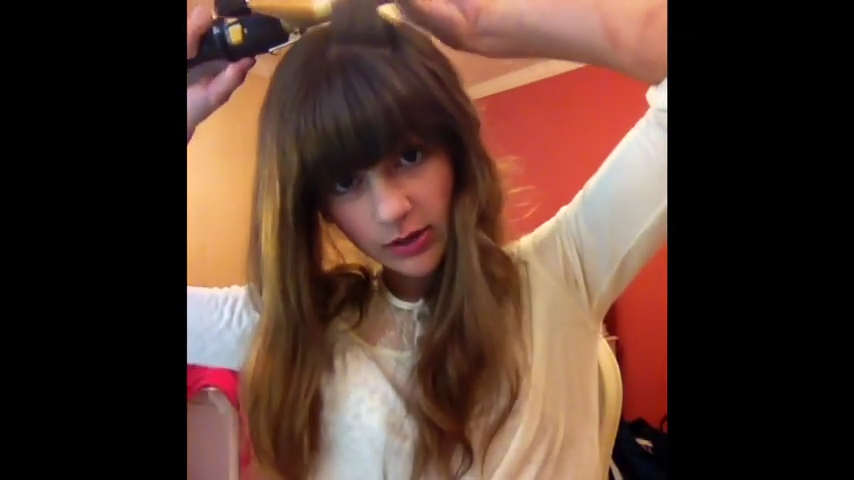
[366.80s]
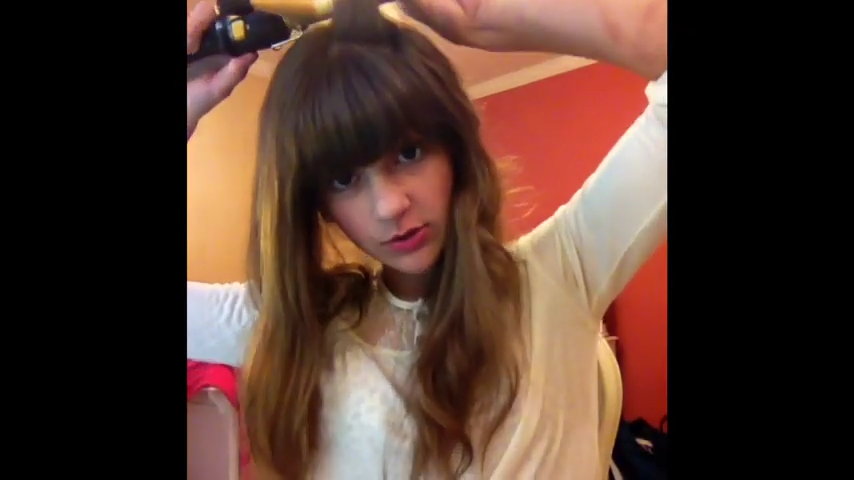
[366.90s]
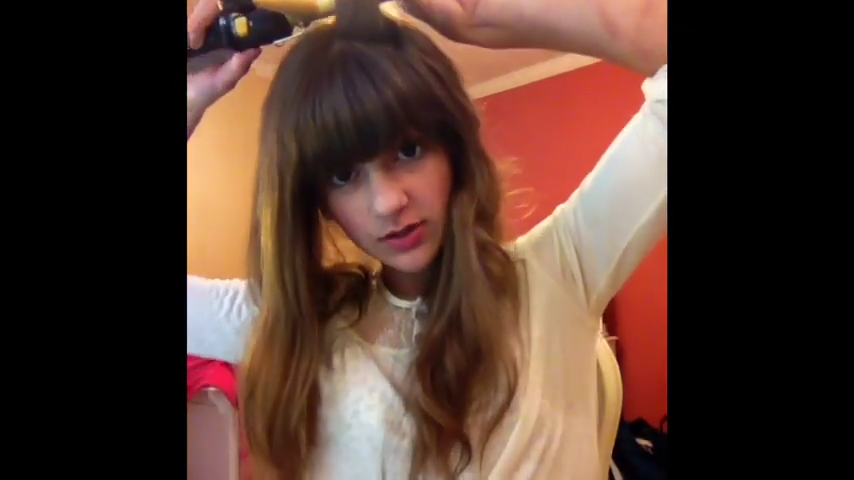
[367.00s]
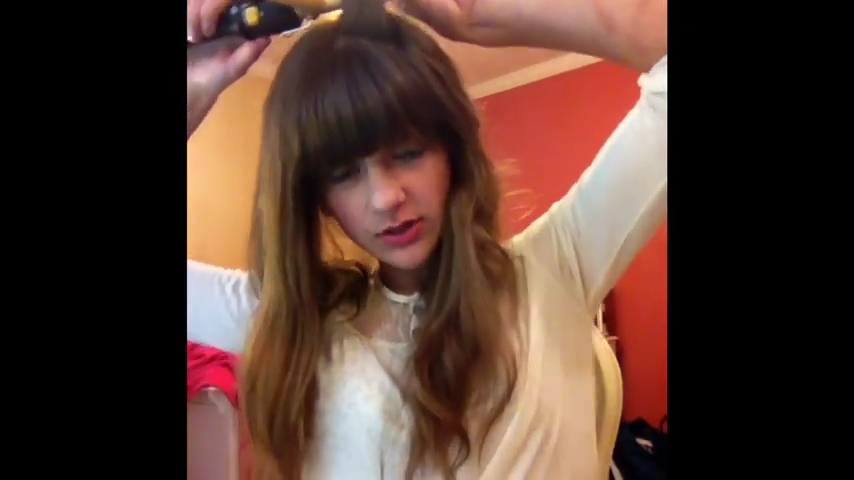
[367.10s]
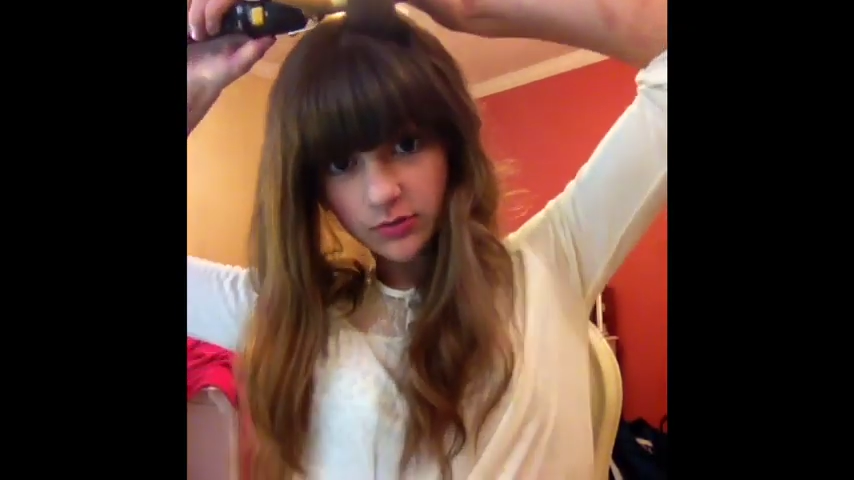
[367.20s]
Make
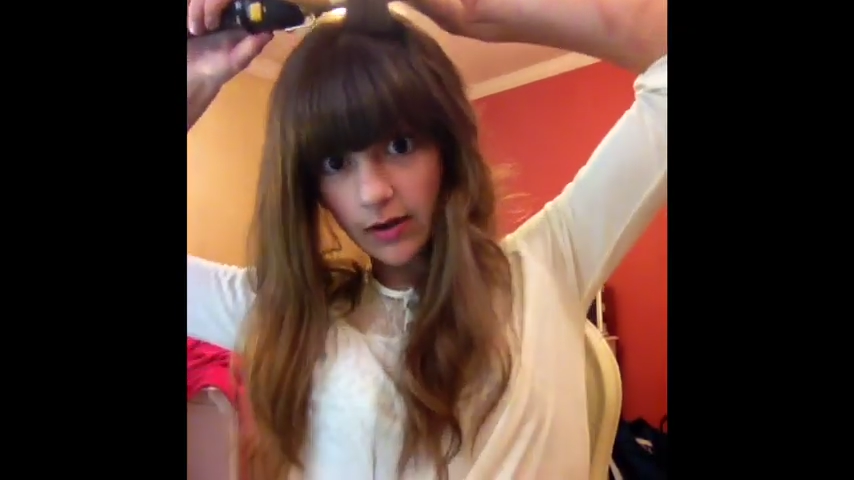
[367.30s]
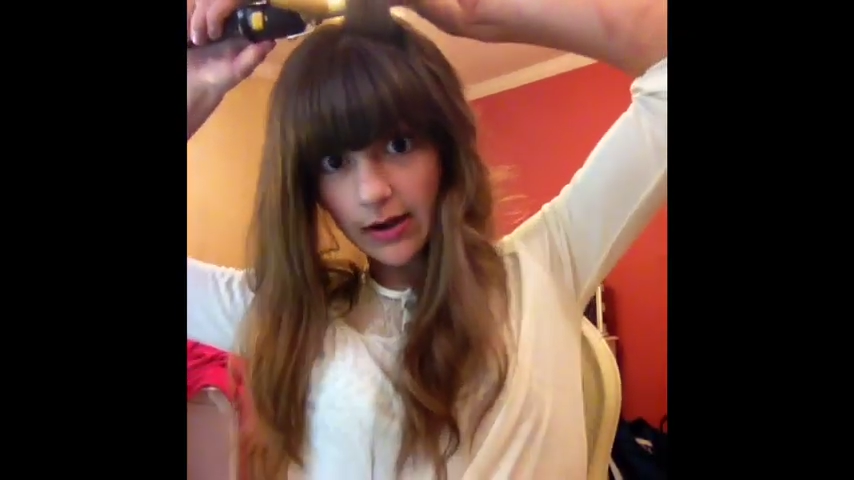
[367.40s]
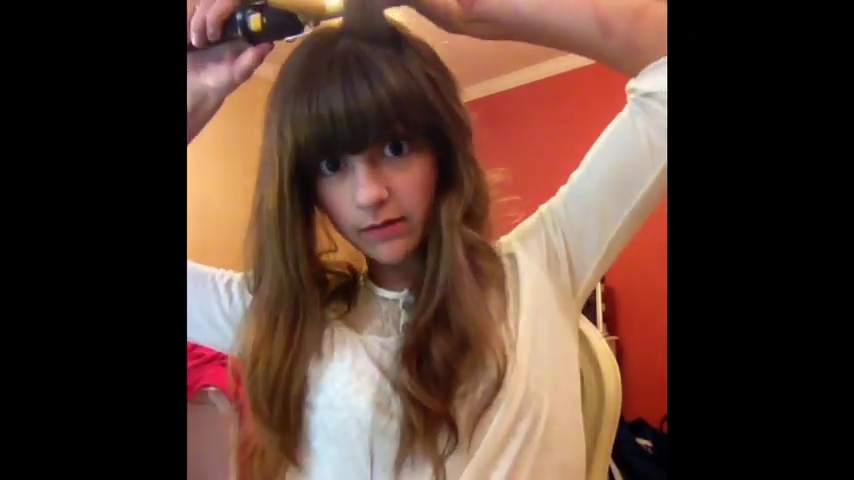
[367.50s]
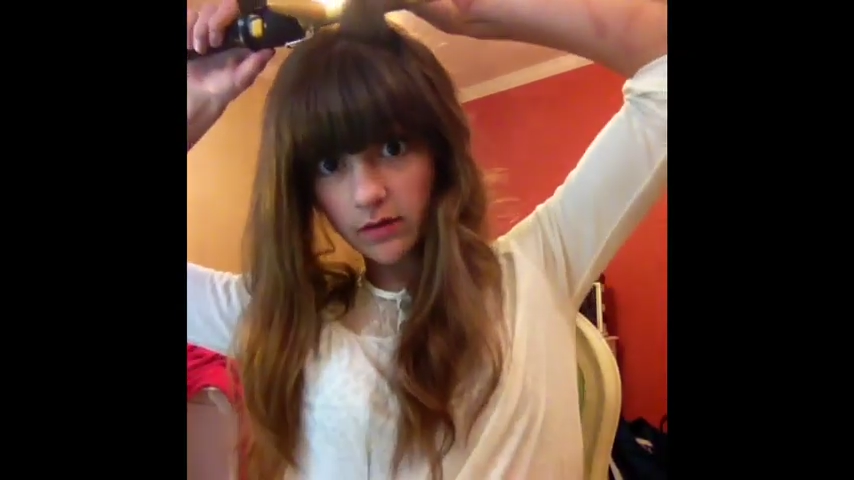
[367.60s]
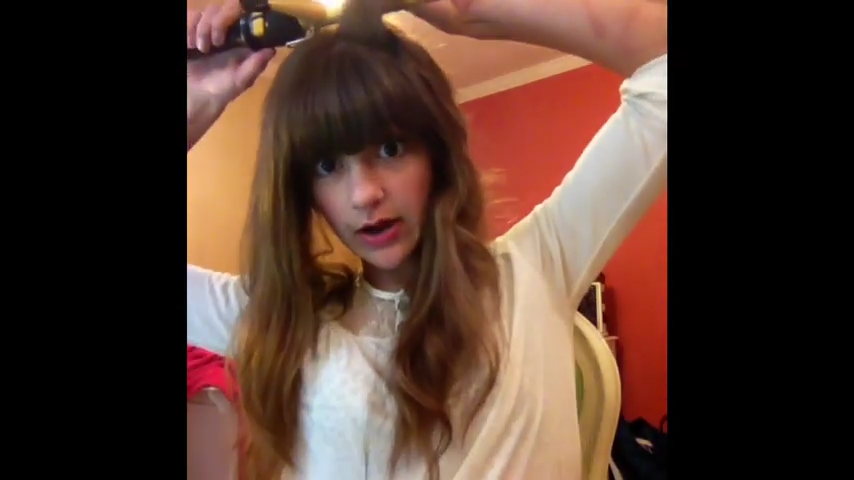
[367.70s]
sure it's just
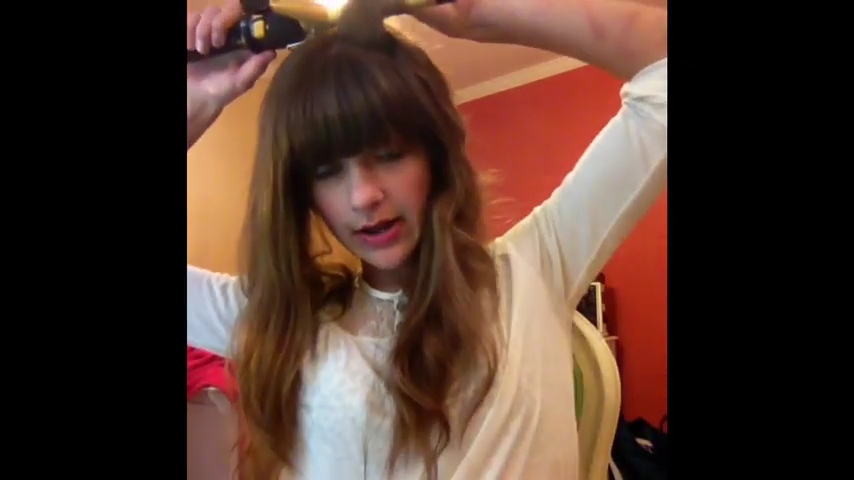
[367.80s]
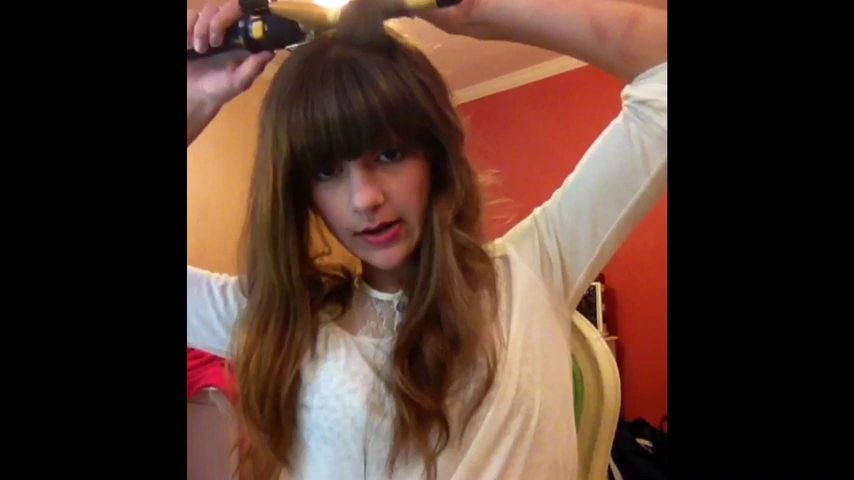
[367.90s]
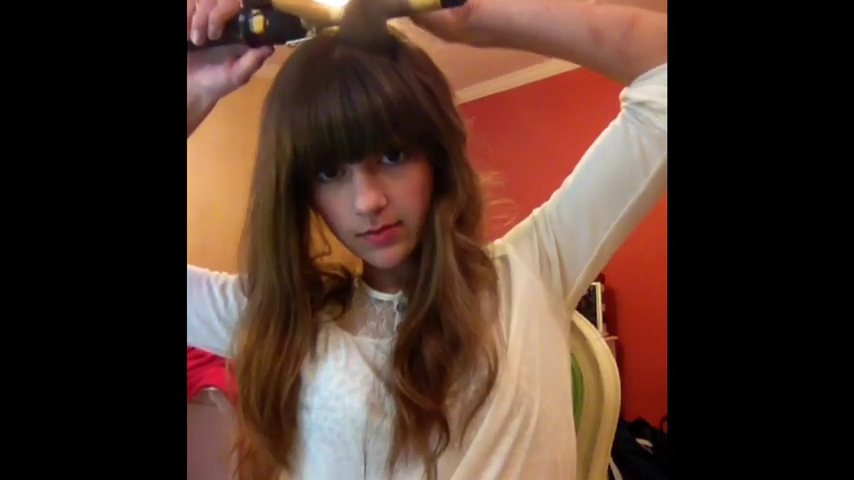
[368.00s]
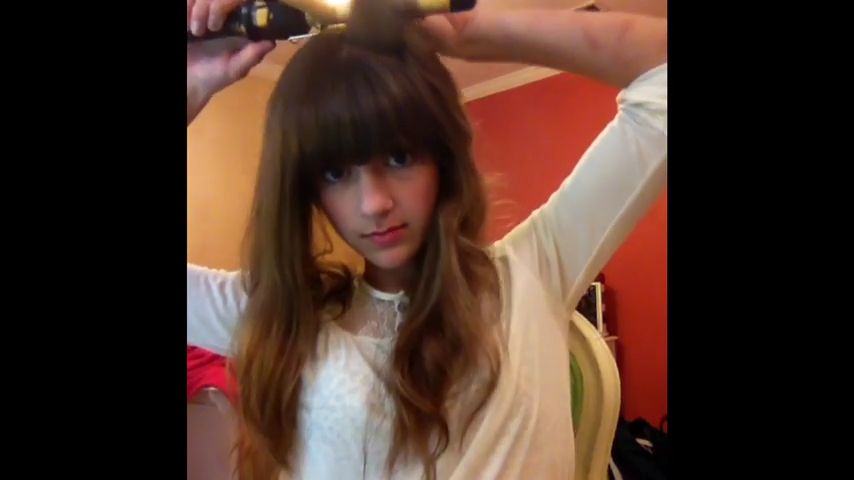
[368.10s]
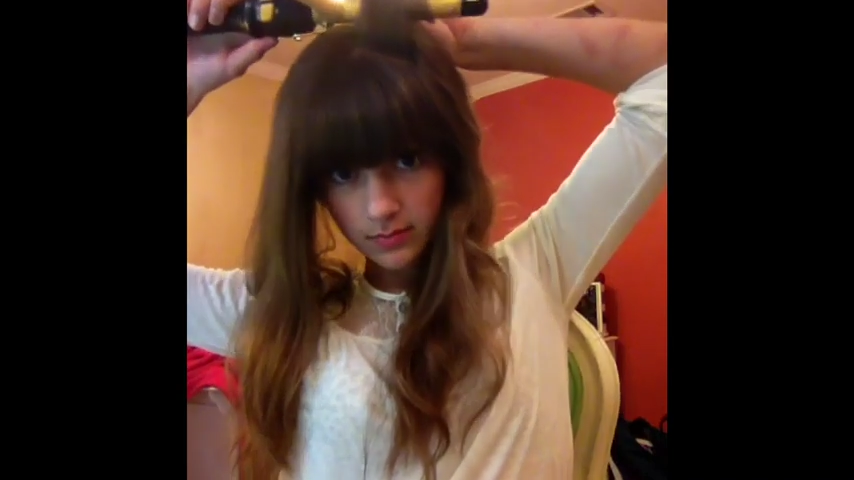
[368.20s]
right over your
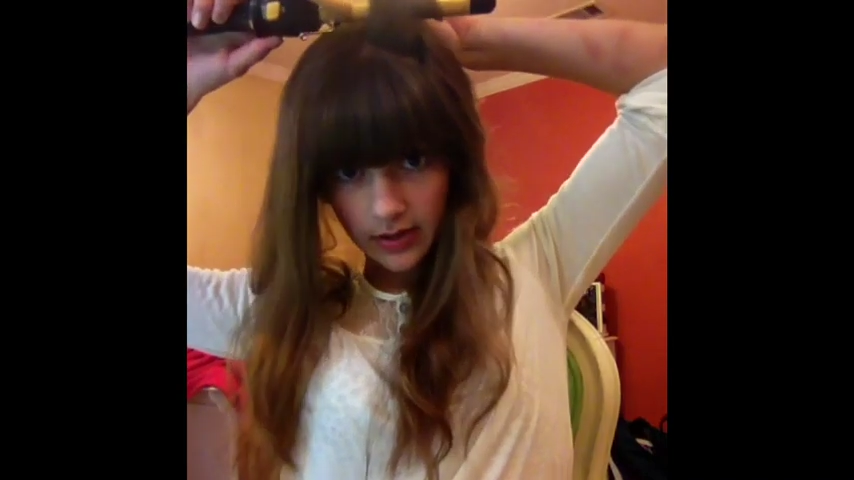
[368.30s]
head,